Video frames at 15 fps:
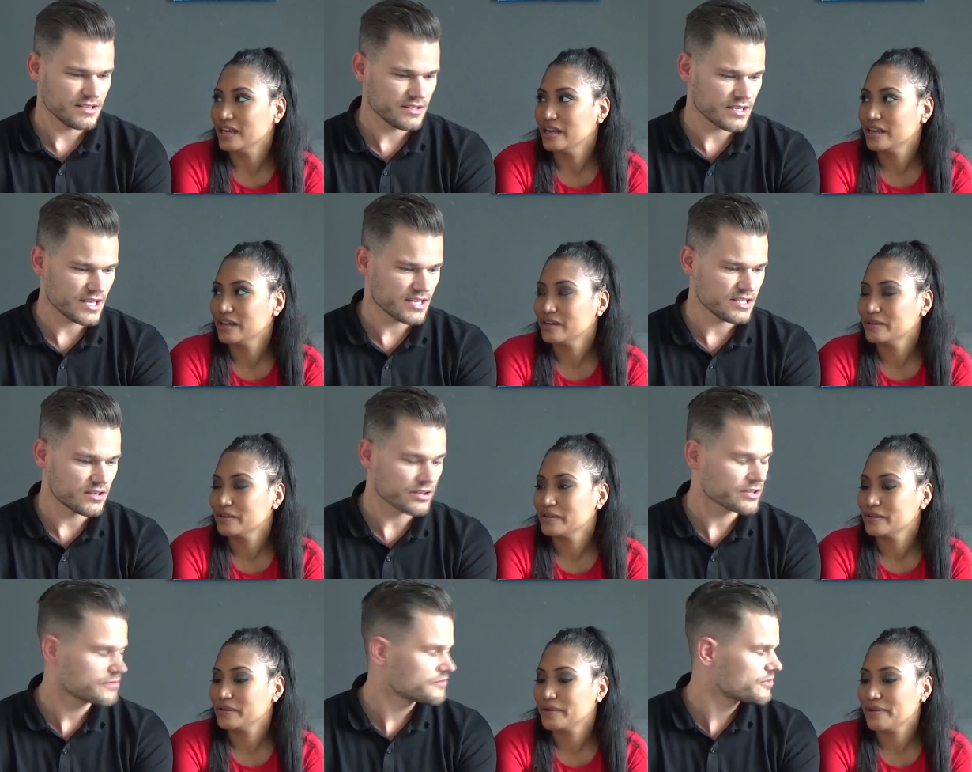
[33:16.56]
Speaker 1: any any
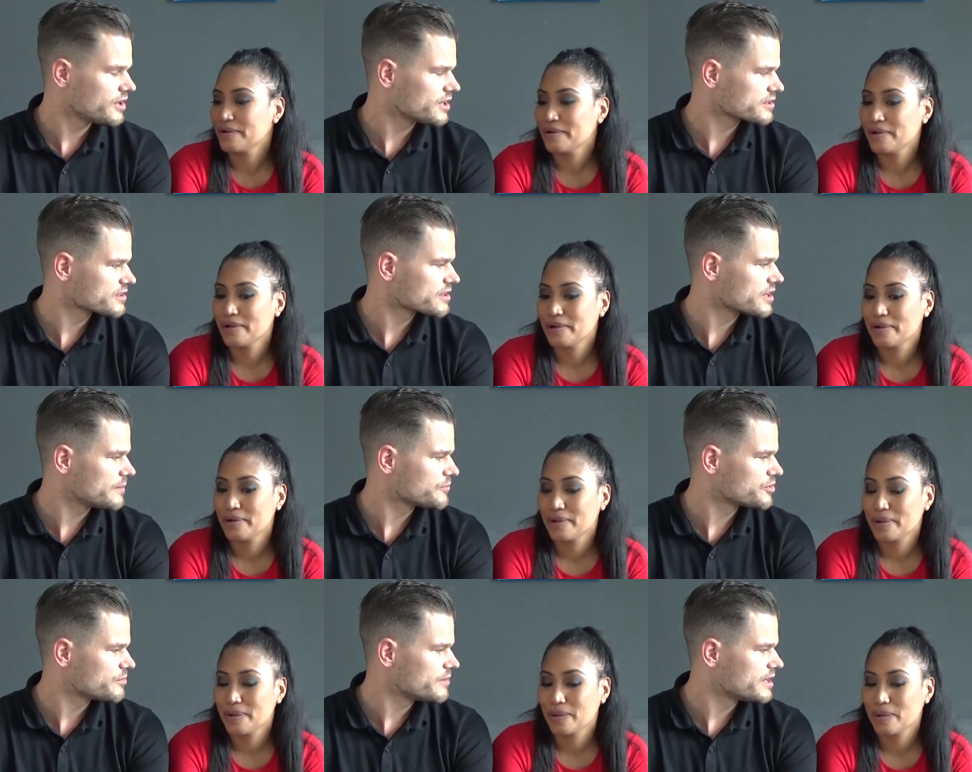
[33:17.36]
other thoughts come
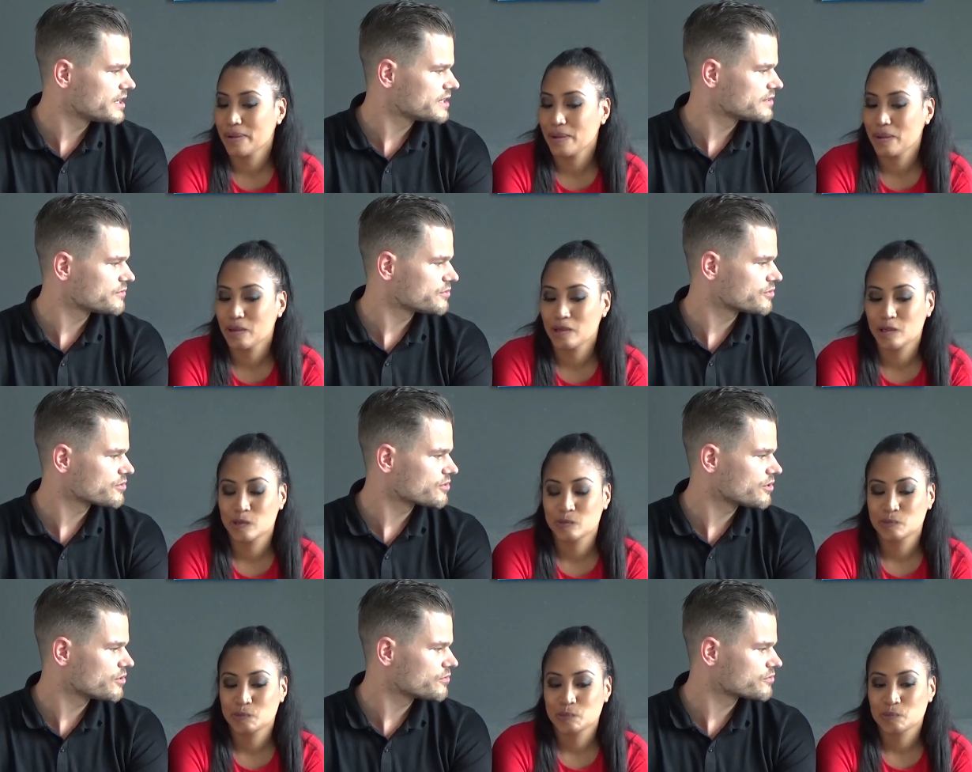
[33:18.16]
to mind for
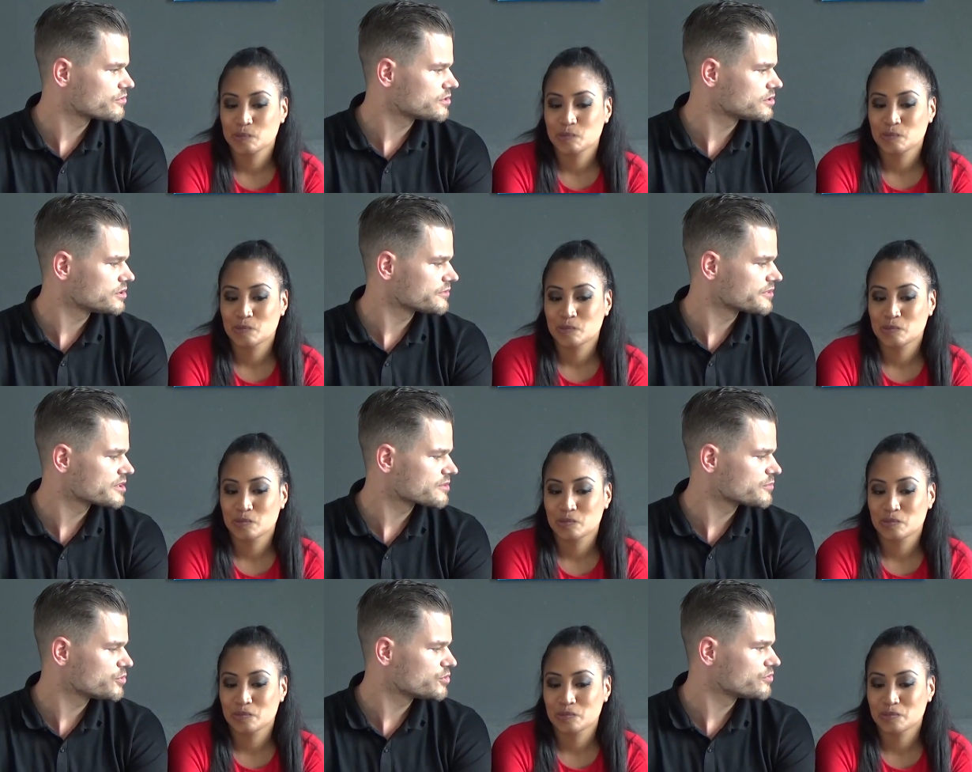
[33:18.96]
overall of this
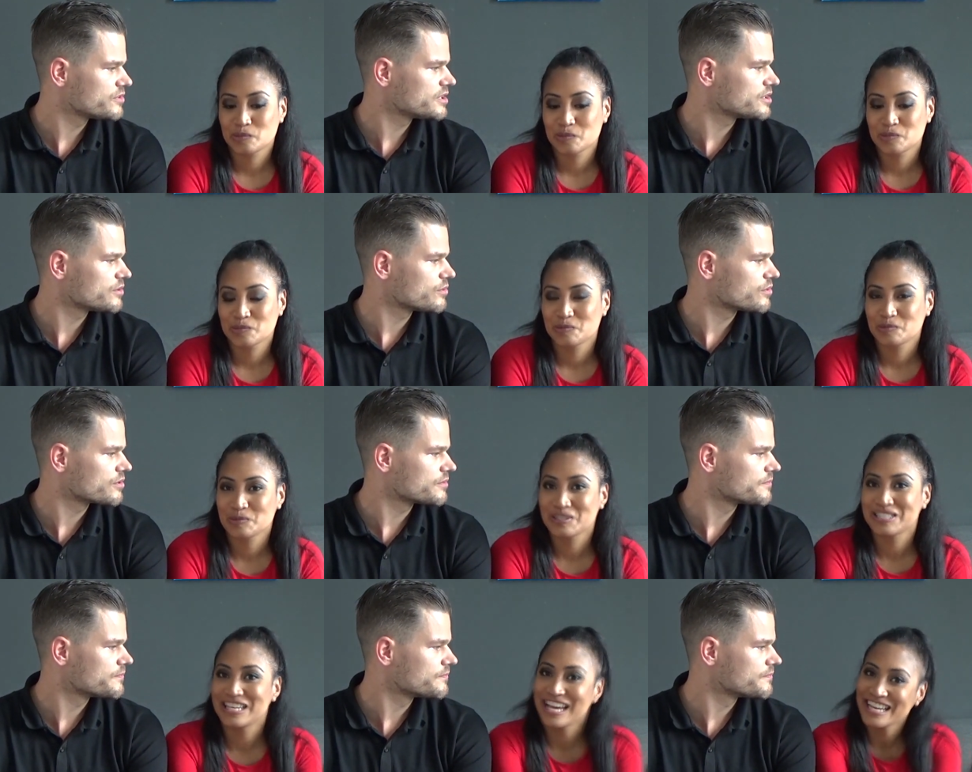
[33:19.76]
movie
Speaker 2: or?
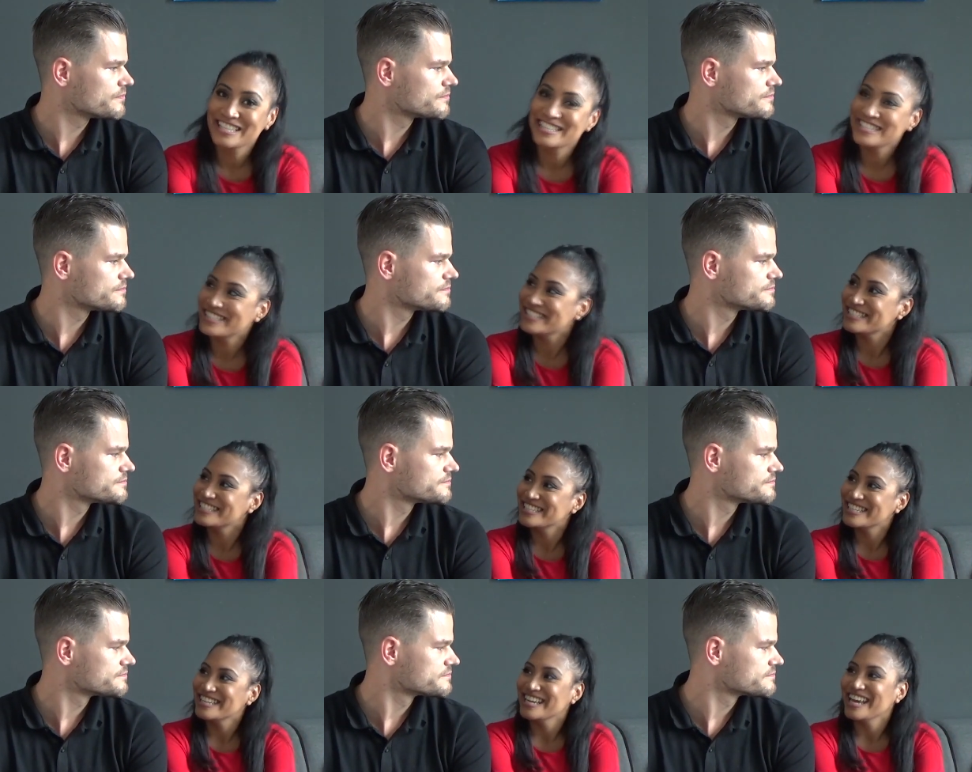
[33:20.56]
Yes.
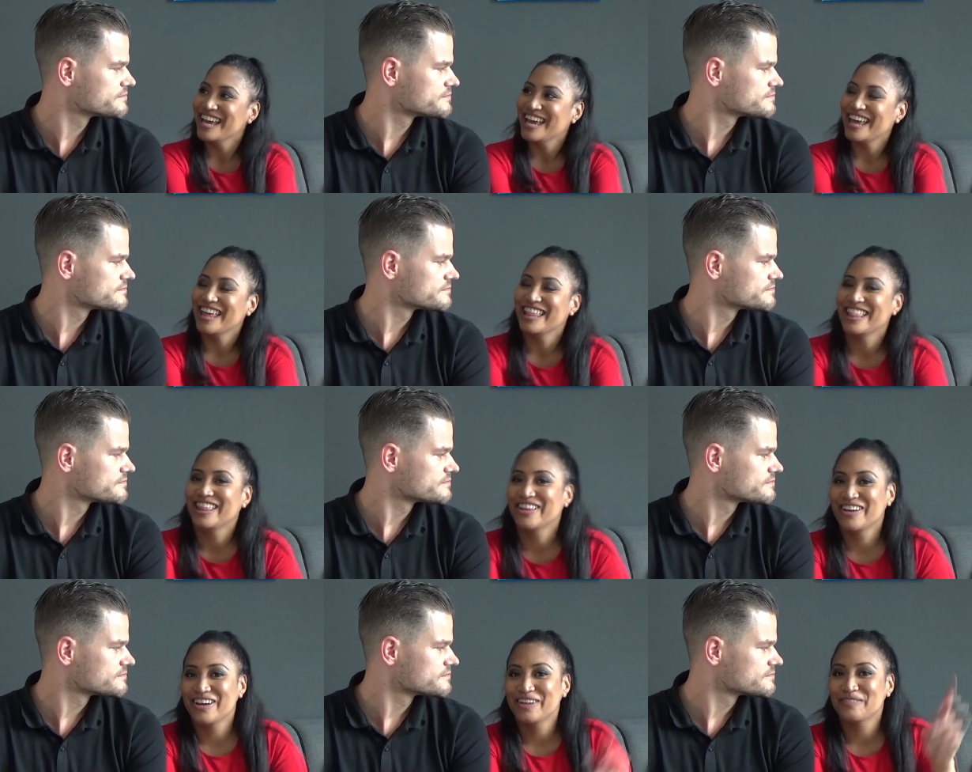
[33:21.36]

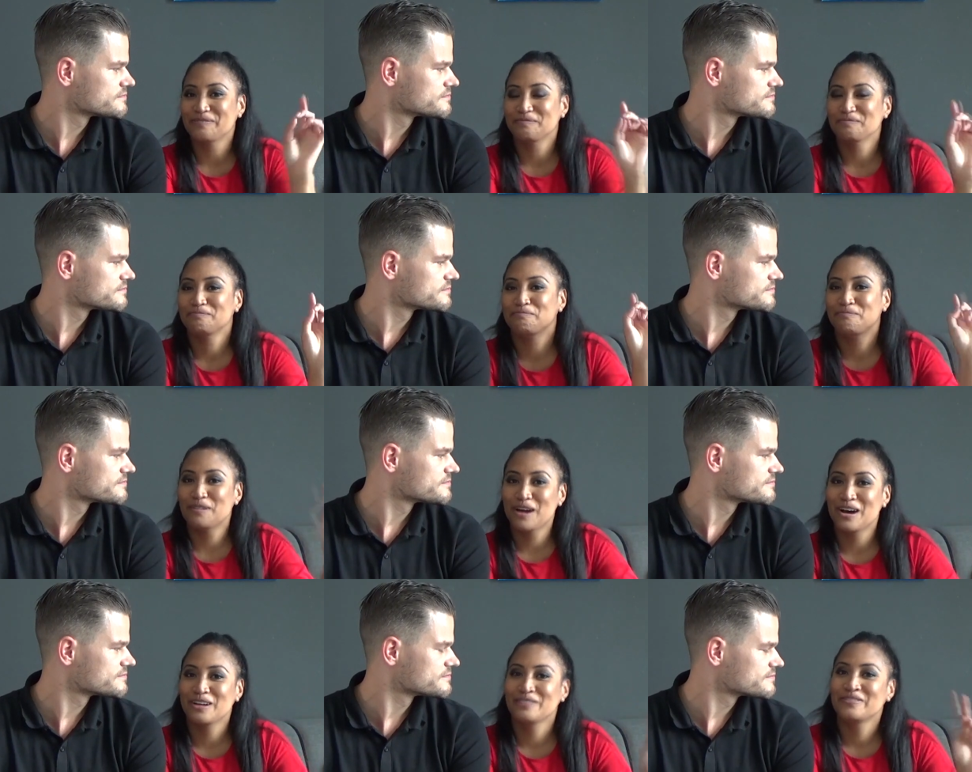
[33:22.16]
The
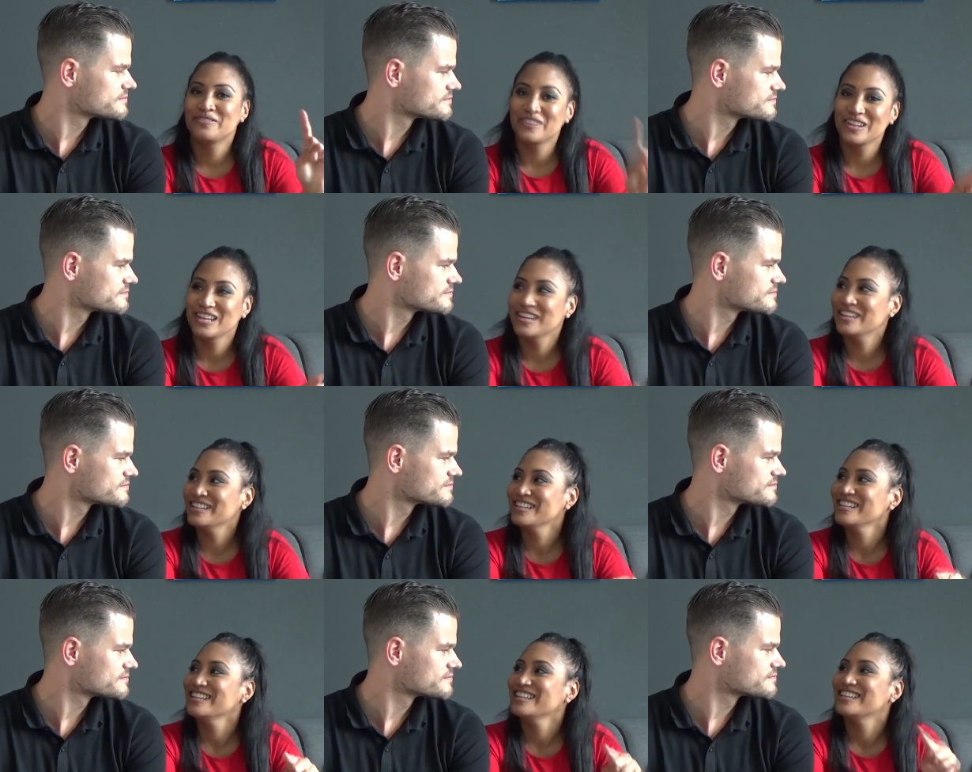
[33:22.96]
Bond
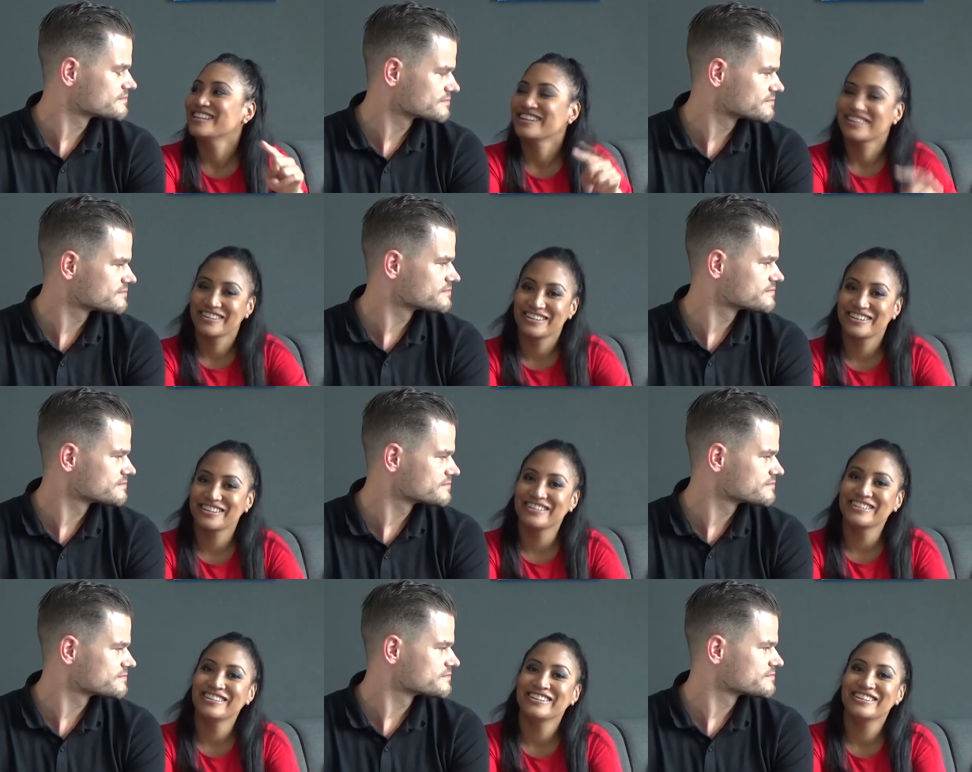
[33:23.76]
villain, the
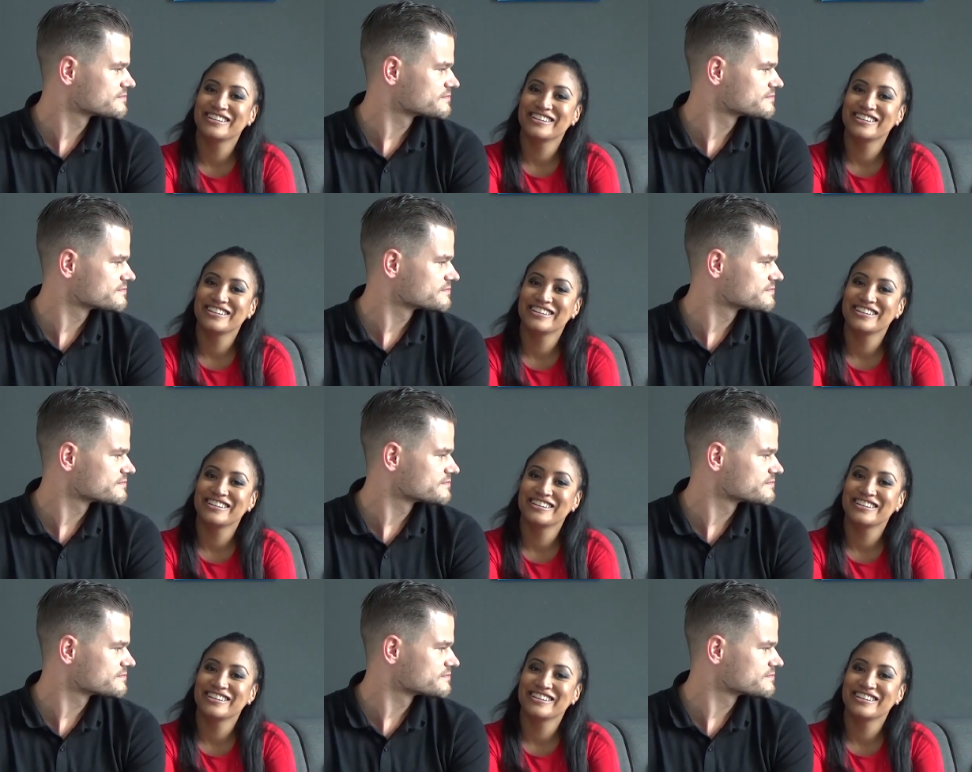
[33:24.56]
girl,